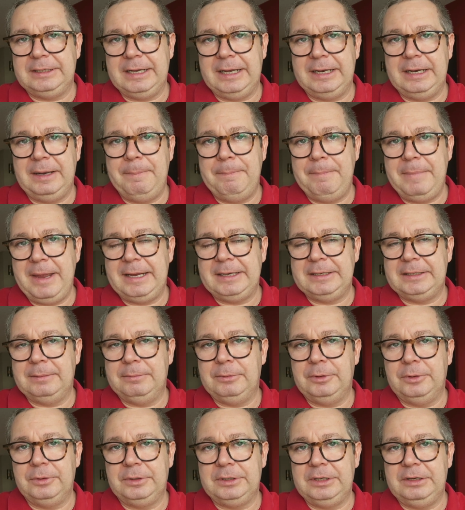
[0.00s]
kind of make
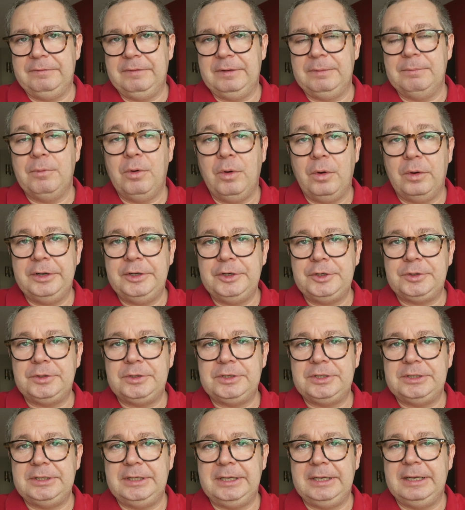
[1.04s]
them look even more
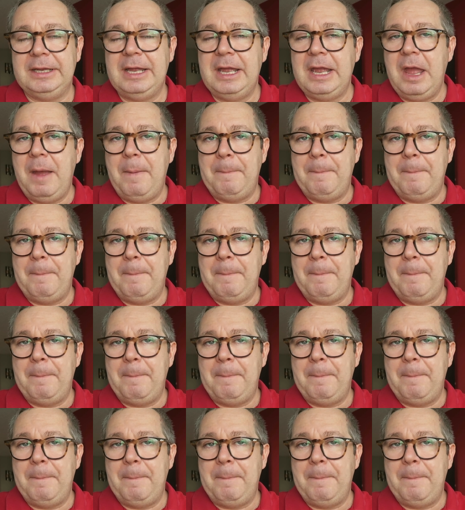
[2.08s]
interesting